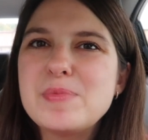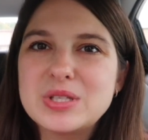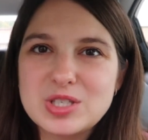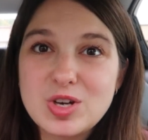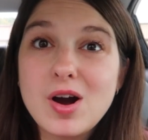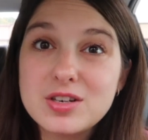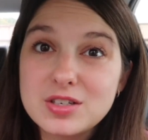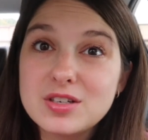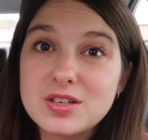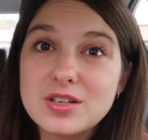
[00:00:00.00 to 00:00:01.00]
but the
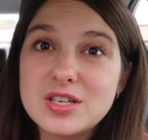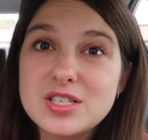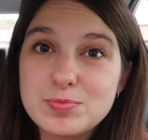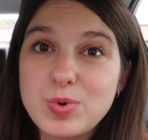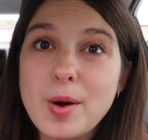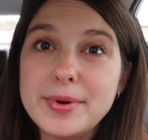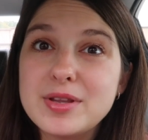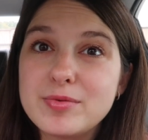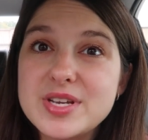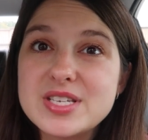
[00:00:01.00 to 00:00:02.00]
doctor is probably
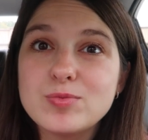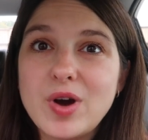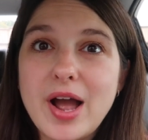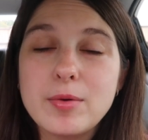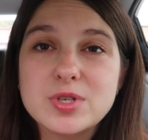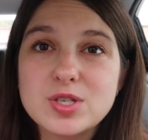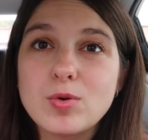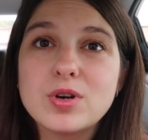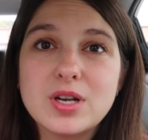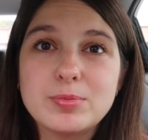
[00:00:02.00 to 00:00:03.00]
the reason why I was so
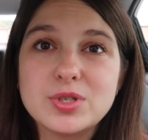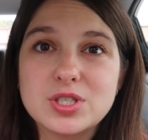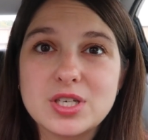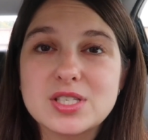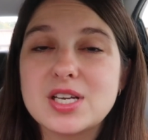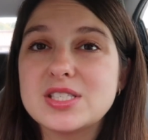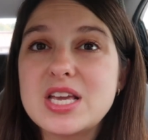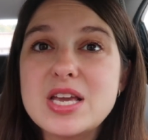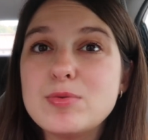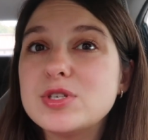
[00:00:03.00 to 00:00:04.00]
good at pushing is because
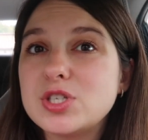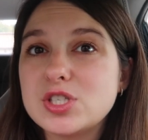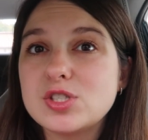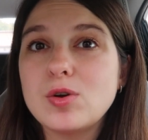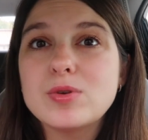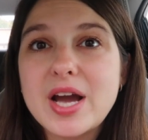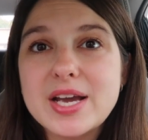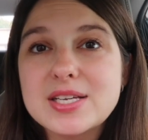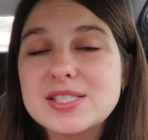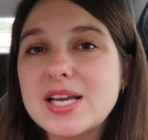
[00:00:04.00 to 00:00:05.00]
he was just so
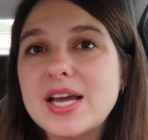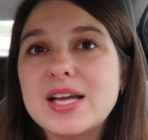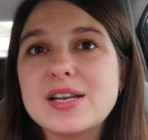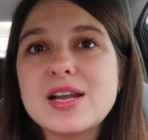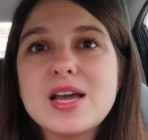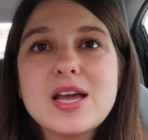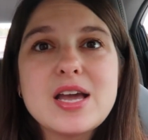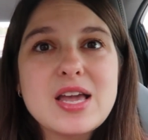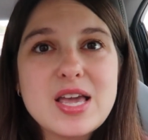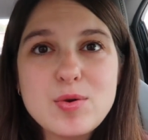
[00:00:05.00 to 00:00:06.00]
nice and
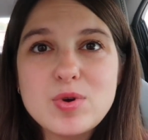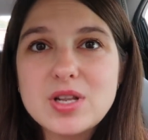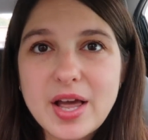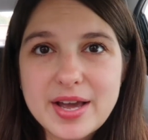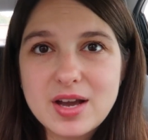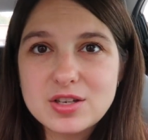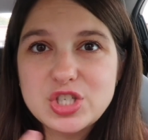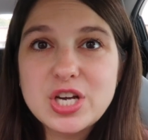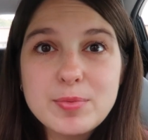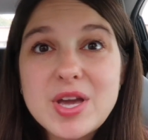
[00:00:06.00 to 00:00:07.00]
he would like
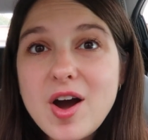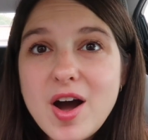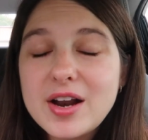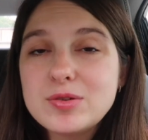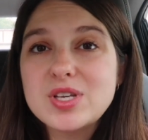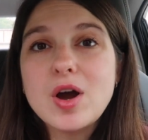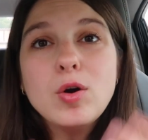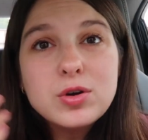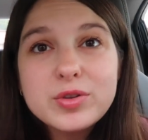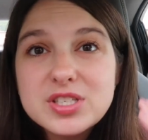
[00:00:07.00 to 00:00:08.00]
cheer me on. He was like,
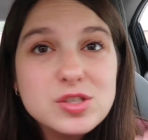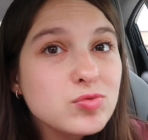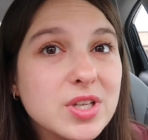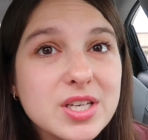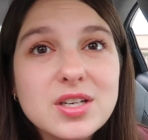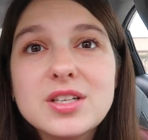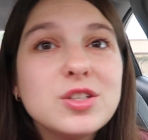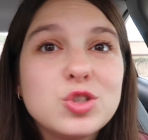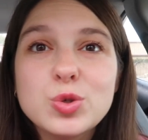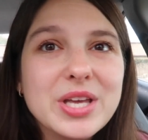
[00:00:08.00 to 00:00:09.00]
oh no, this is really good.
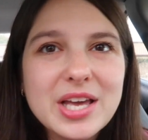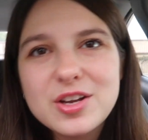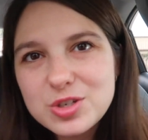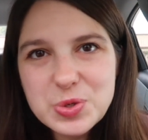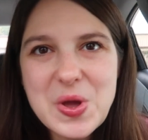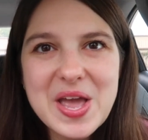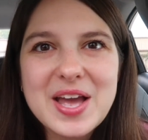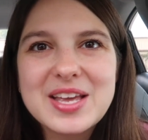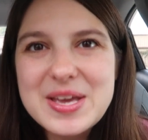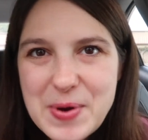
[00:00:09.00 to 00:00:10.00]
You're doing it. You're doing
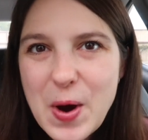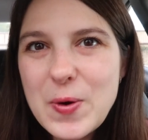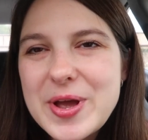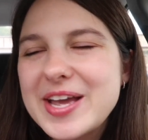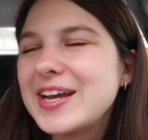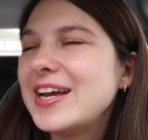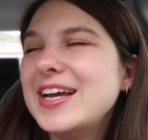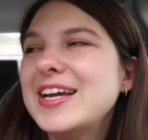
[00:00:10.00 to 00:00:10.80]
it. Keep going.